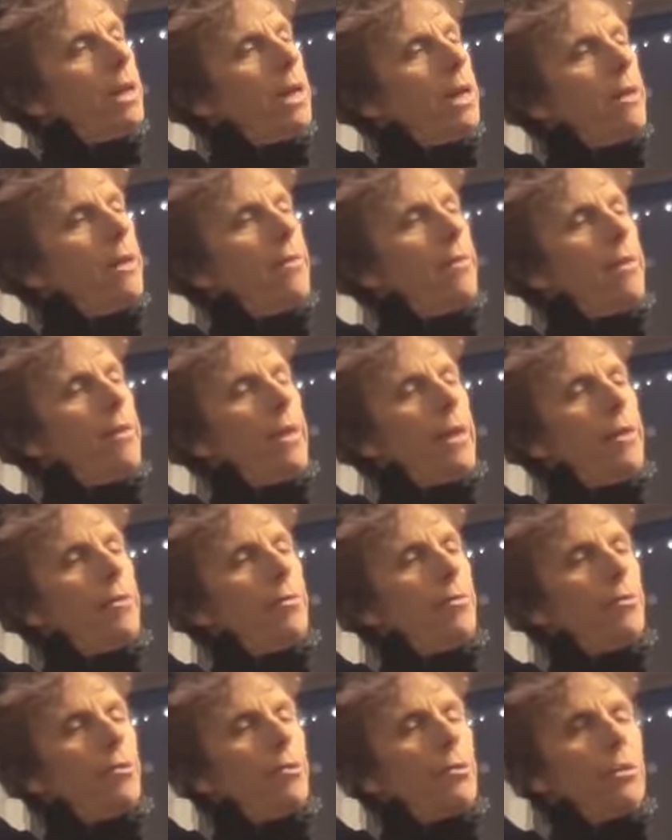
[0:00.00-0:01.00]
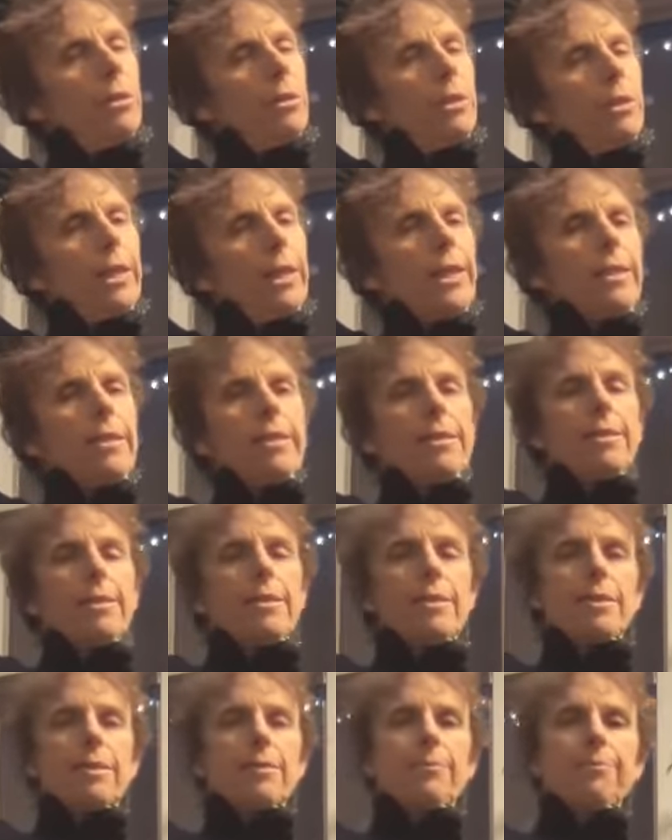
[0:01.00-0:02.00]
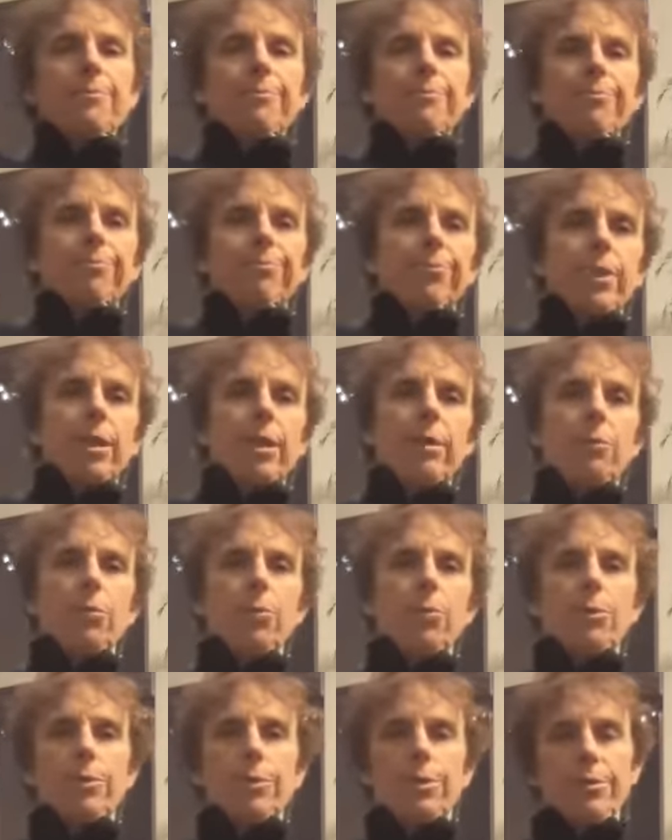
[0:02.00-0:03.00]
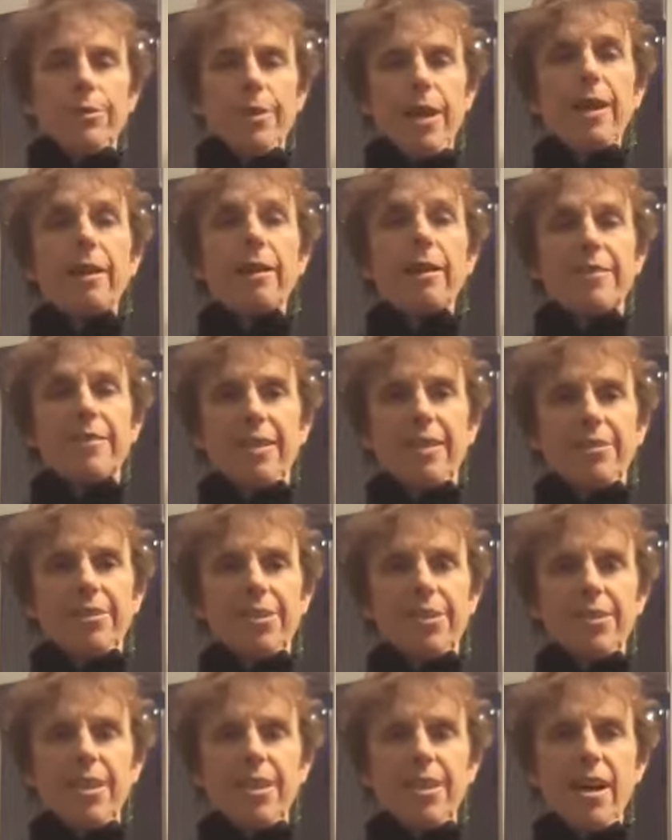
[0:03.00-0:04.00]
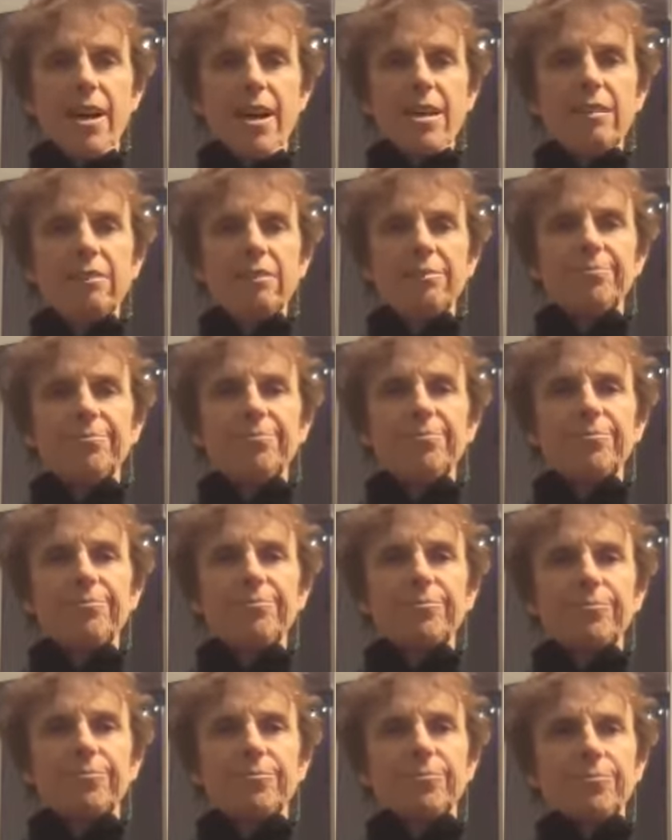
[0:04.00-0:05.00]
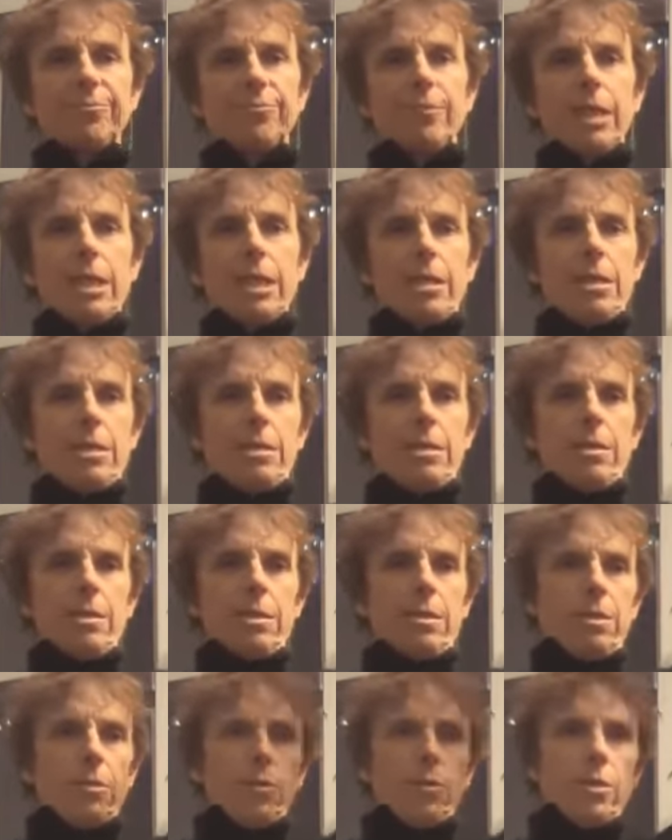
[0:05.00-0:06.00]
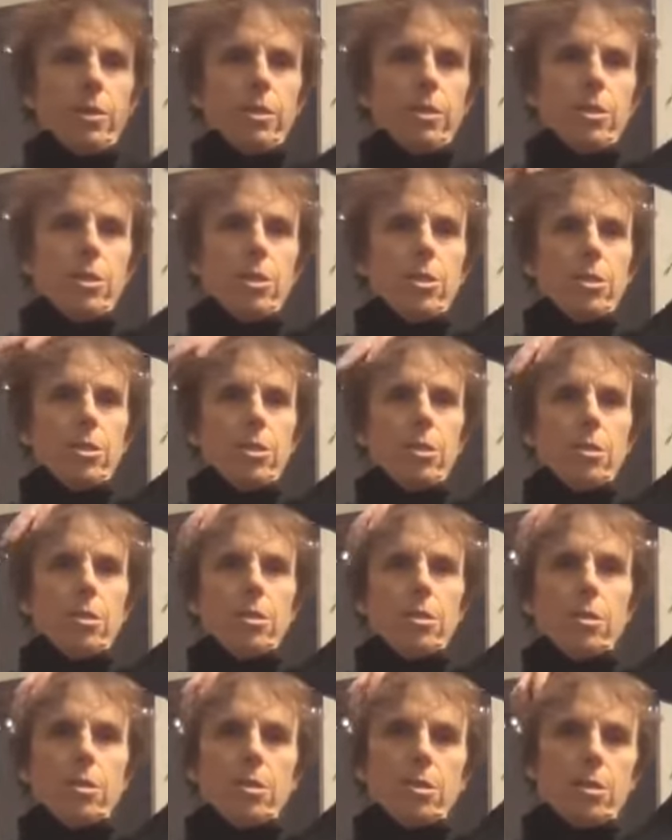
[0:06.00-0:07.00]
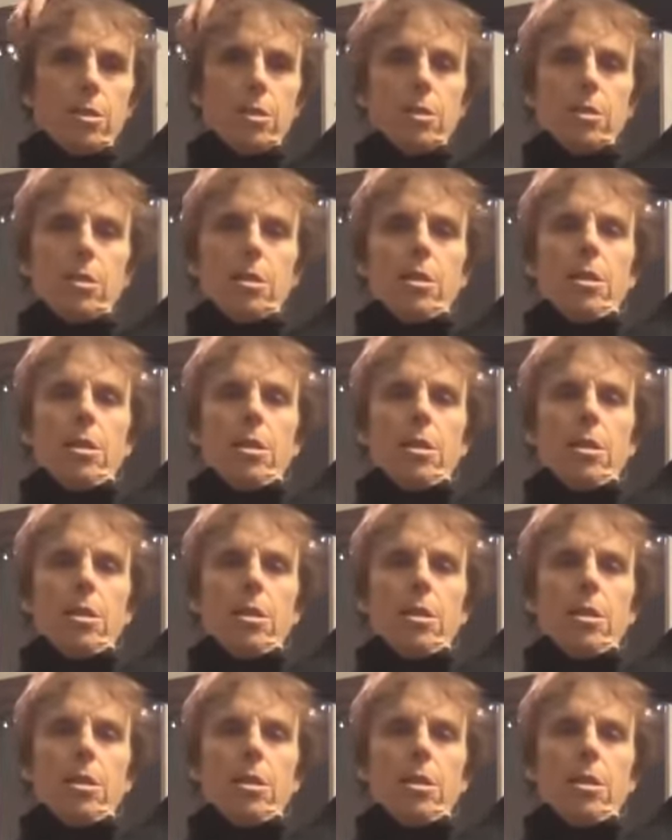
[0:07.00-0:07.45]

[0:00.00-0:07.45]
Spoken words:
And then release. And we'll do that on the other side. So we're going to turn,